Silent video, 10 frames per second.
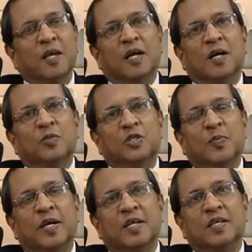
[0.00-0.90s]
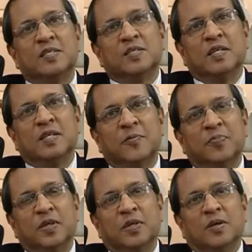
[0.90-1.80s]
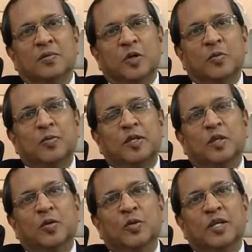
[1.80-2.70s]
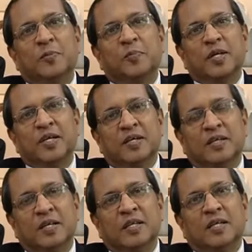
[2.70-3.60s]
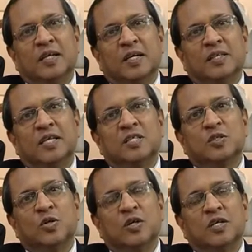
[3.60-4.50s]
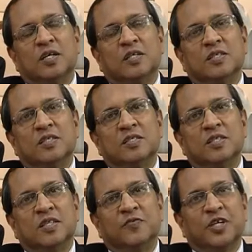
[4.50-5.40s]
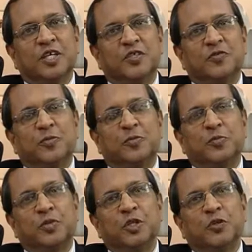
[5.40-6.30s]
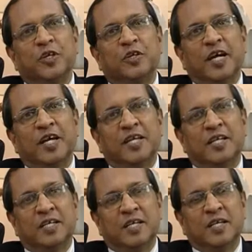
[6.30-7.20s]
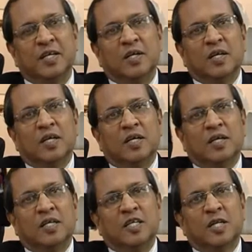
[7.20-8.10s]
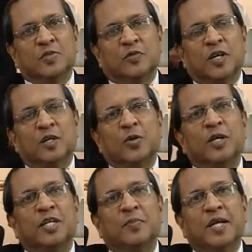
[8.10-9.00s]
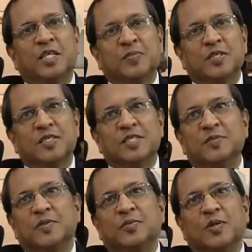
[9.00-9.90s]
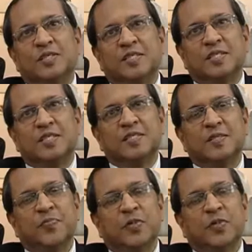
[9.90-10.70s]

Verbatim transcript: Uh, is uh, probably the only player that has got a certification from TUV Rheinland uh, in terms of our quality management systems and processes.